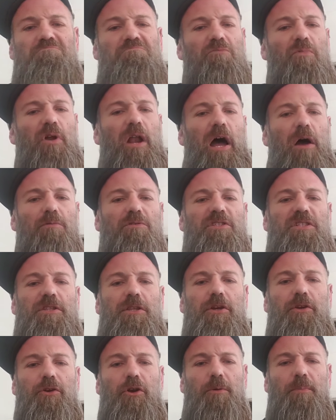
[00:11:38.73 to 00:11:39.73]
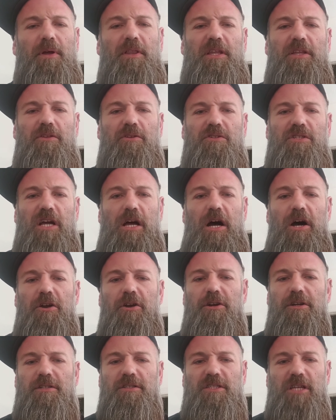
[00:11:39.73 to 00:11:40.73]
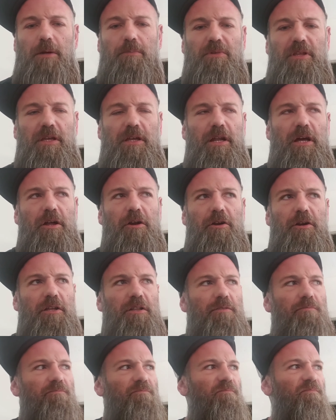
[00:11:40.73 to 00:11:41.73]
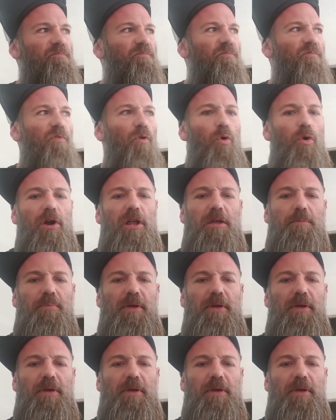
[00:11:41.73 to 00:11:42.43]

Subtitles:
when I was in the group, I think there's 140